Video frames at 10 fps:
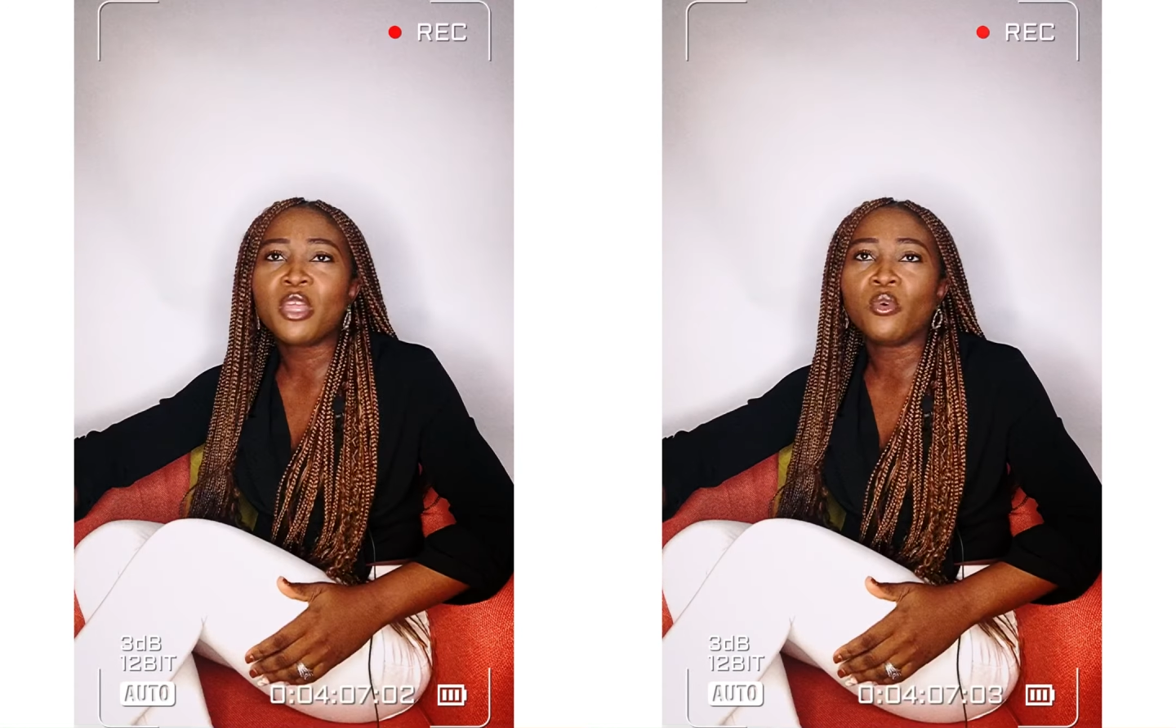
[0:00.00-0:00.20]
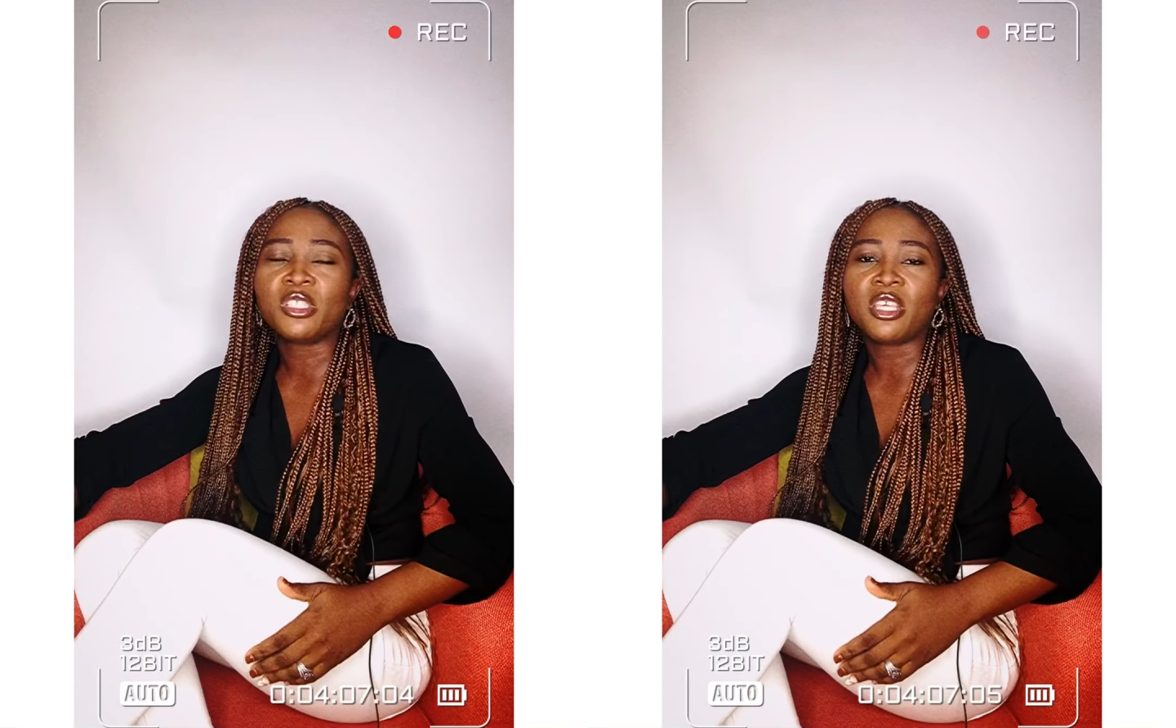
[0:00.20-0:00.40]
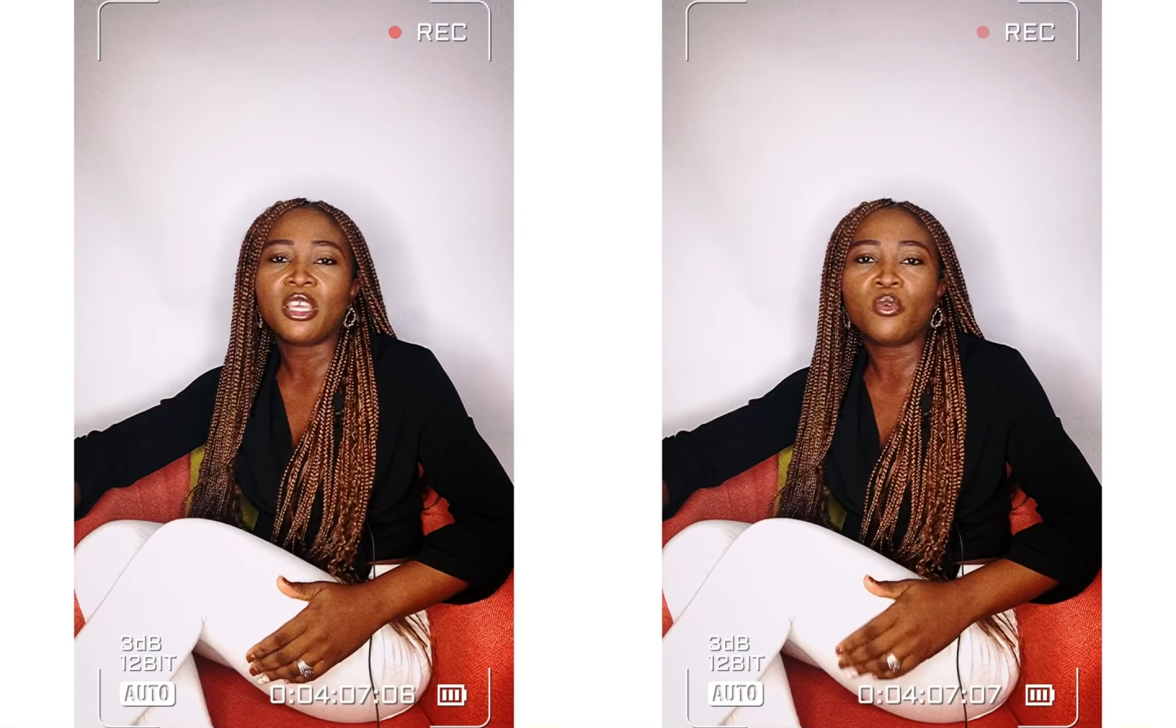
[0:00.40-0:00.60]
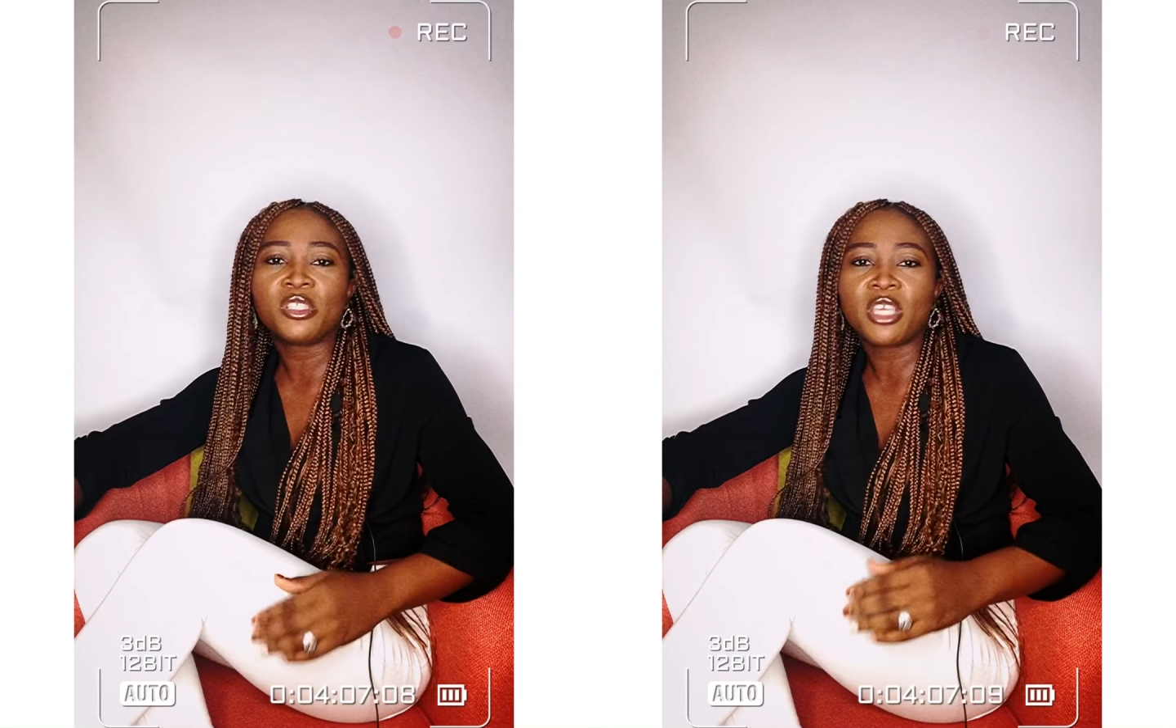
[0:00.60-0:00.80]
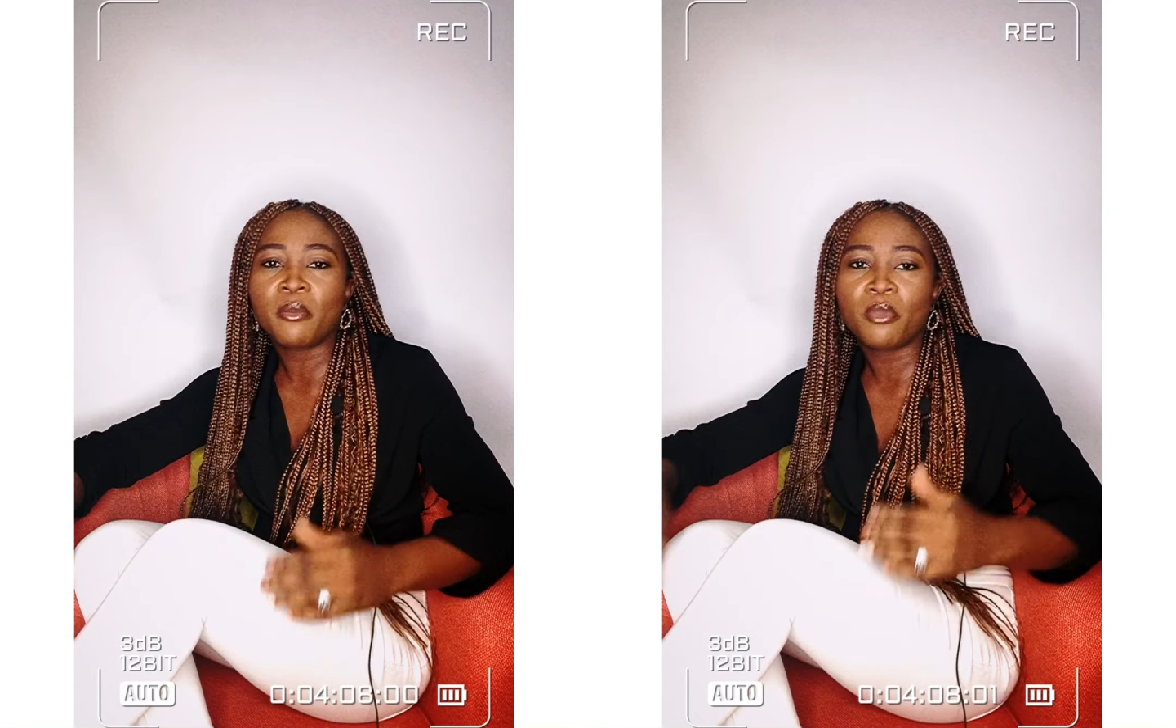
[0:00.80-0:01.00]

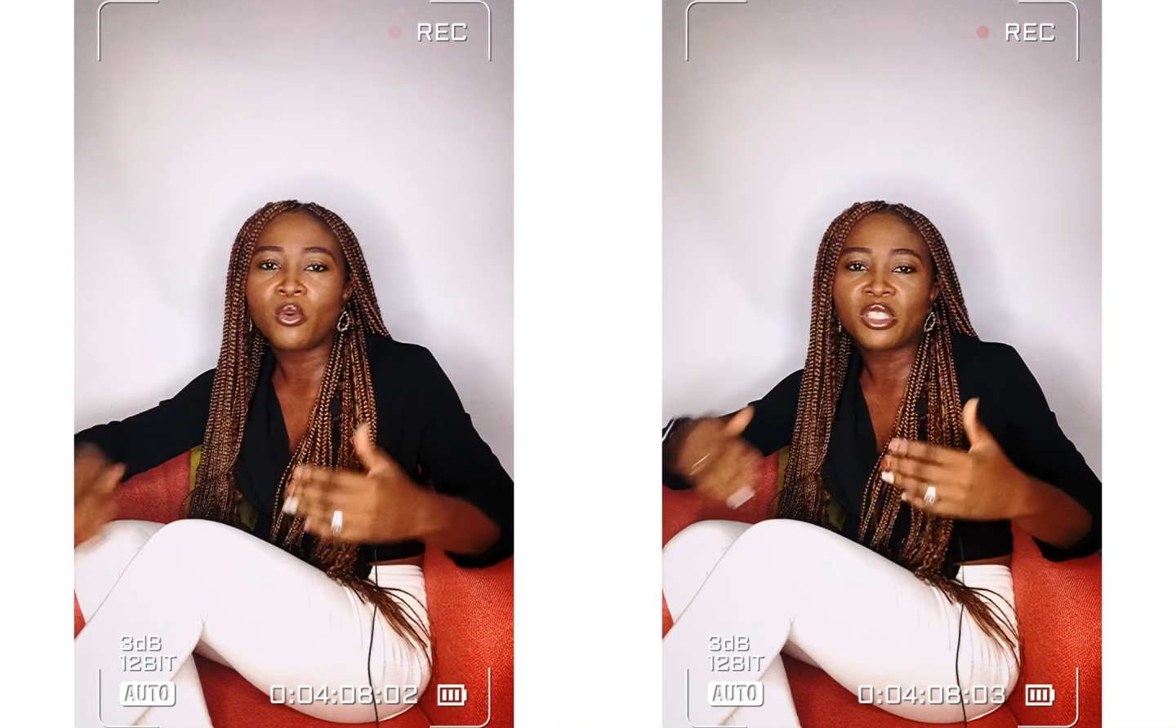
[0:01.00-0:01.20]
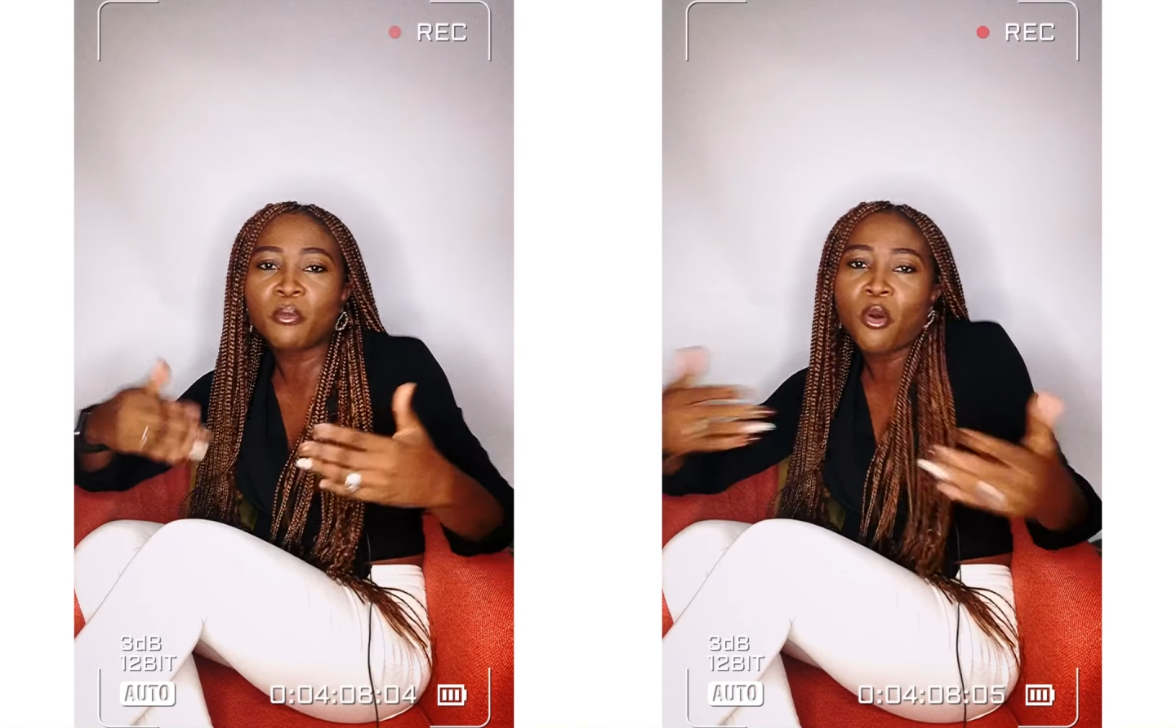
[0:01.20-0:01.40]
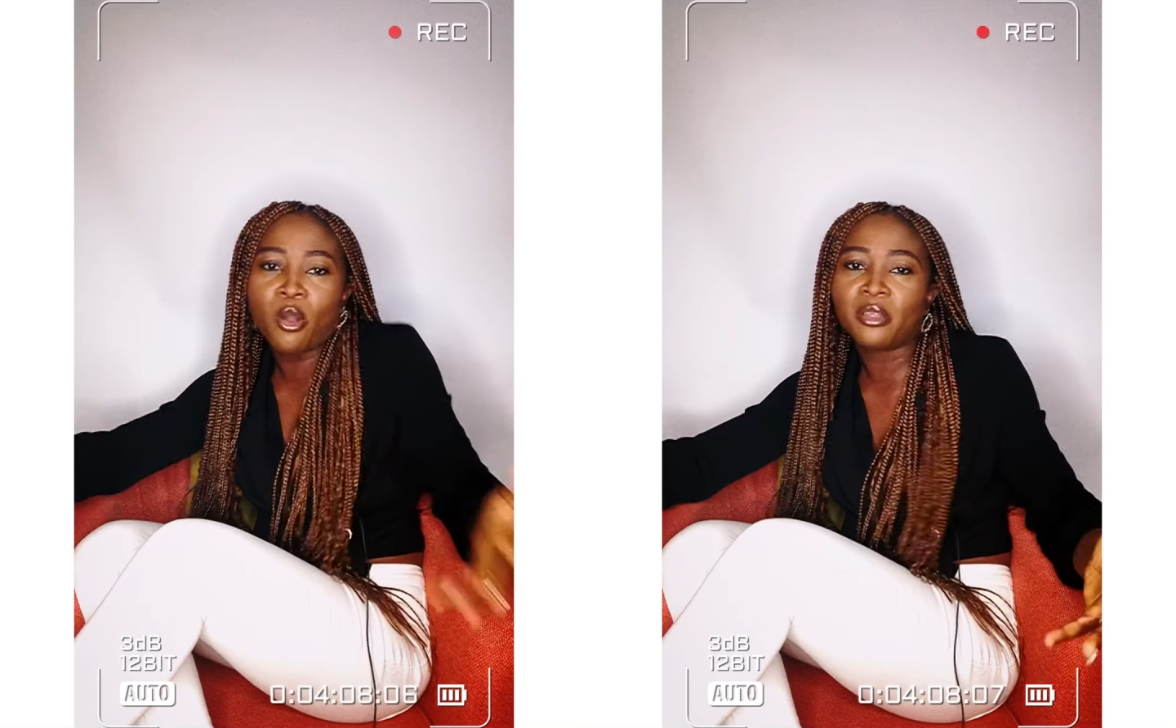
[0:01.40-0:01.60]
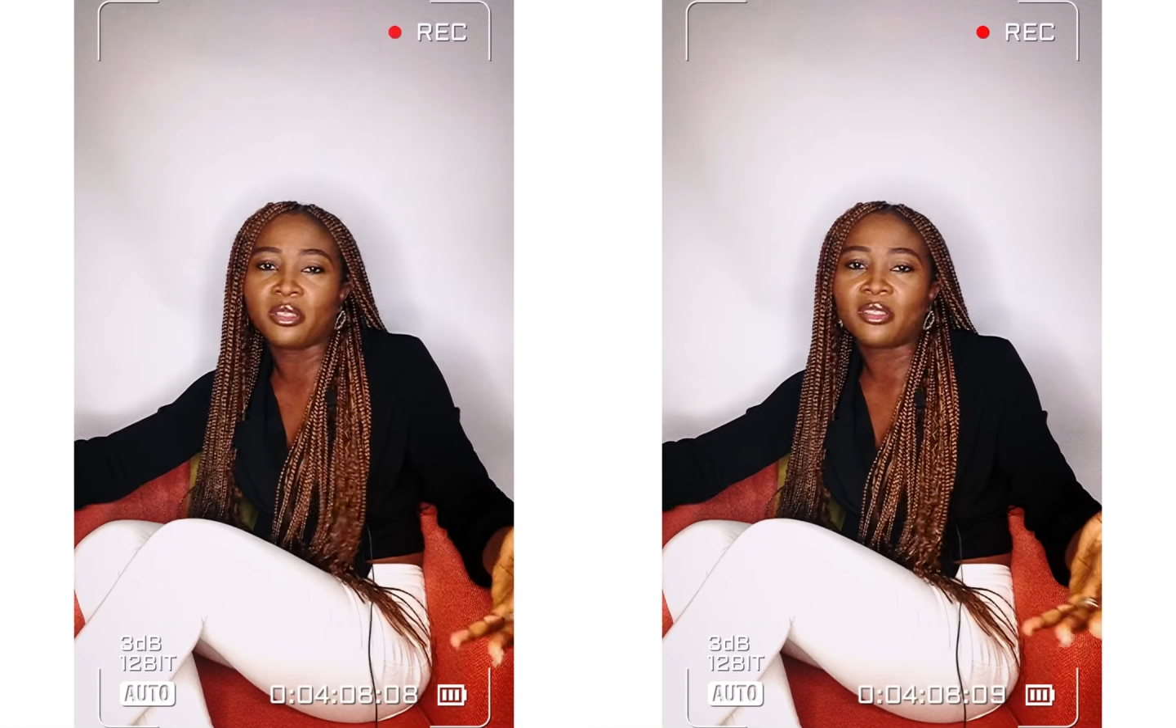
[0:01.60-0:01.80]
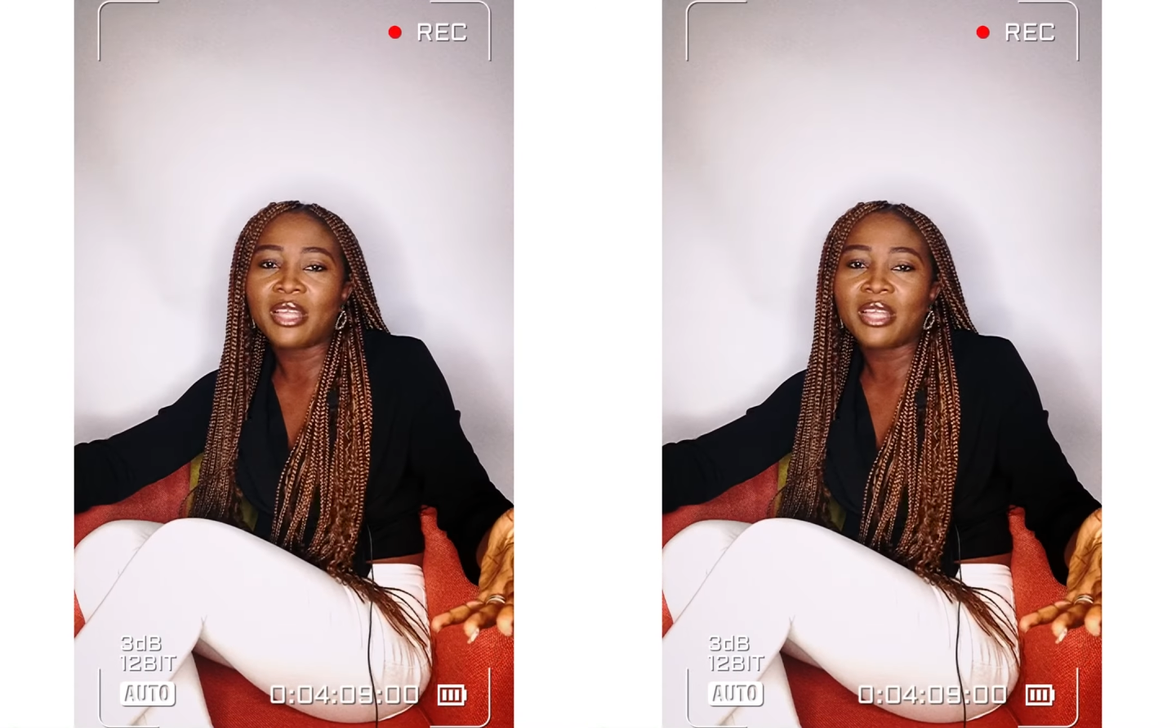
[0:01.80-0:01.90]
was important.